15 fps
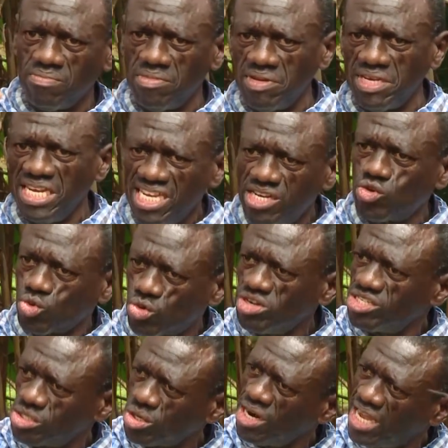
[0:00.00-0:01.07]
need to
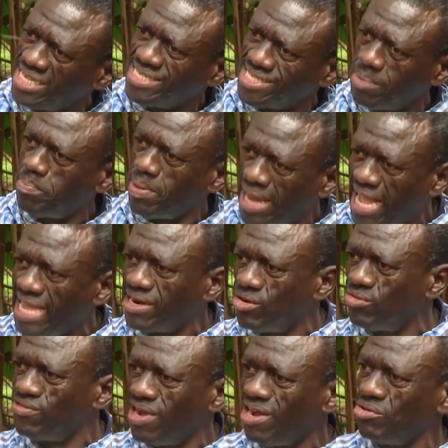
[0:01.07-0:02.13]
crystallize a plan
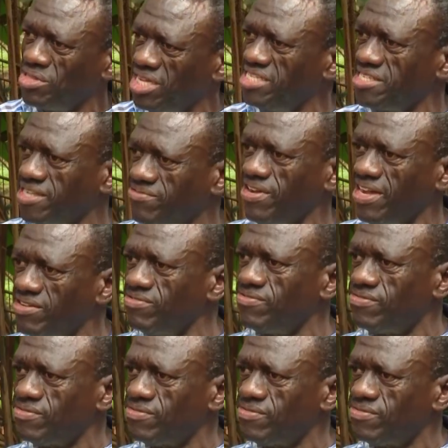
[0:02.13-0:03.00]
of how they survive.